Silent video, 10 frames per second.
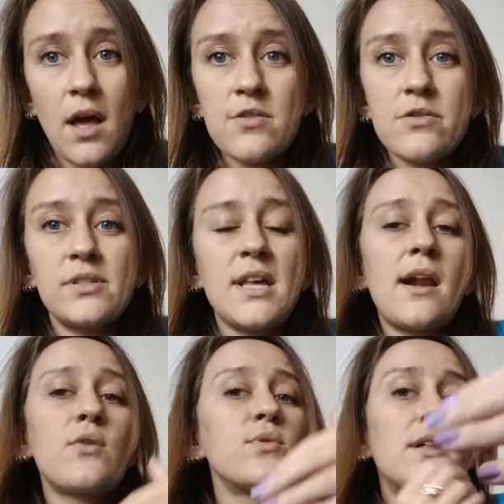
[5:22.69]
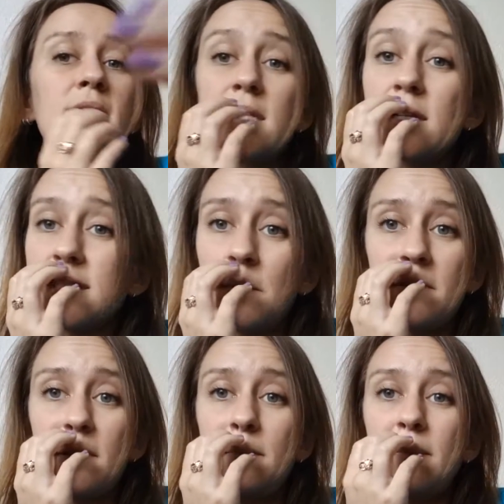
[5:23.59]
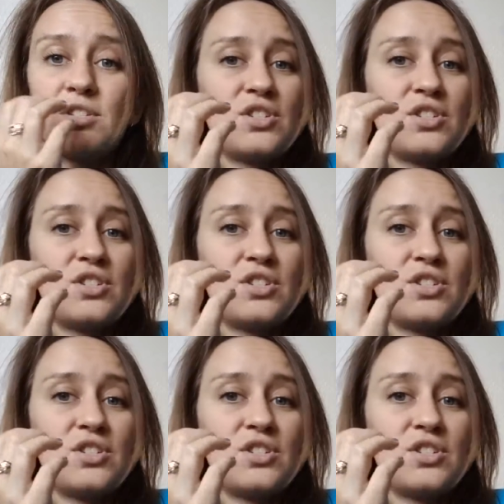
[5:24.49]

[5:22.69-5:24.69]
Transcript: others, and I realize that some of them